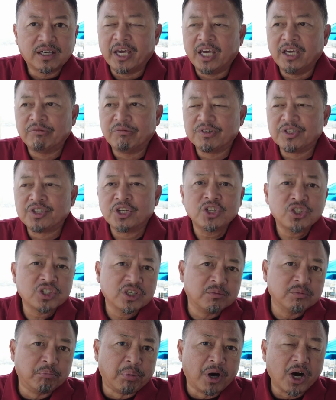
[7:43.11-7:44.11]
A
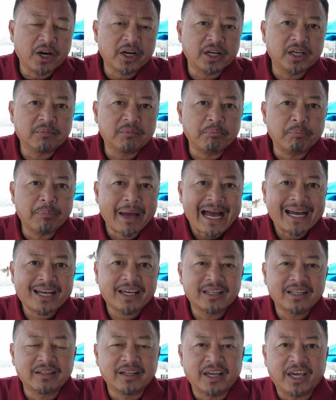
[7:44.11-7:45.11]
physician bought it
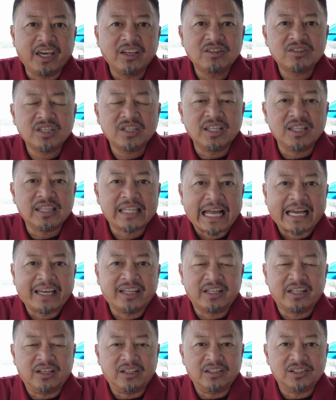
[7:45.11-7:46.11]
back in the
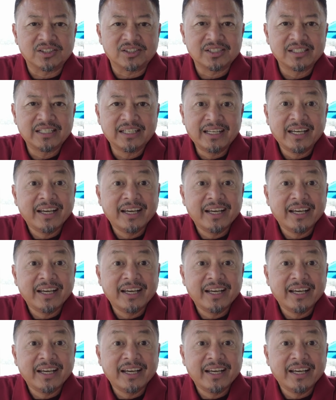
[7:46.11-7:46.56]
1890s